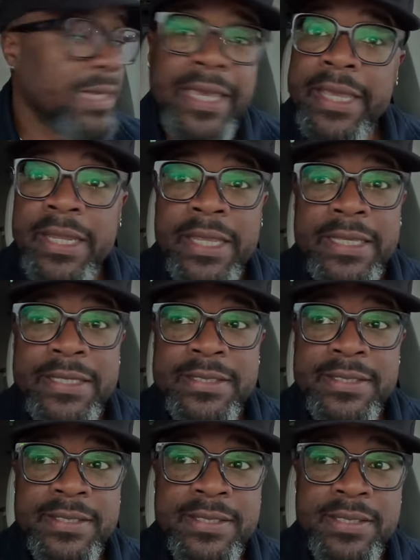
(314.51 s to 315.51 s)
it
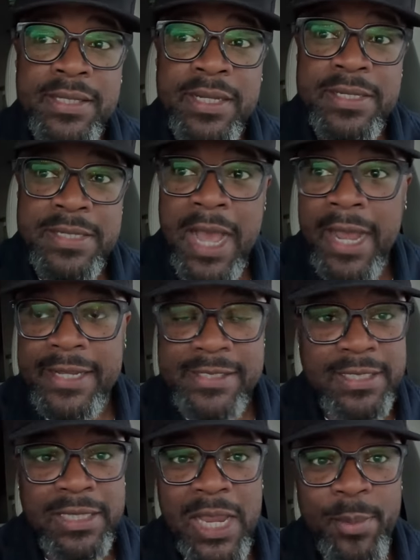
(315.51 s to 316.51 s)
is not as
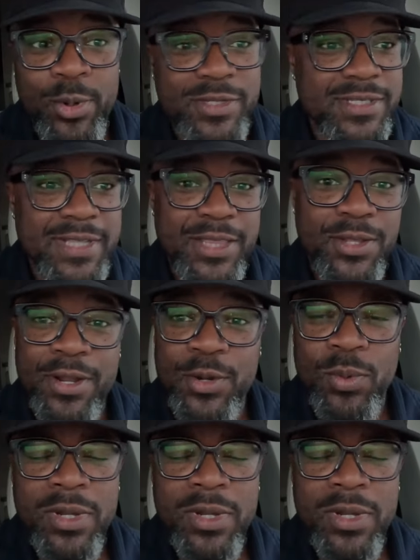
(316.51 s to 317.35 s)
glamorous as I thought it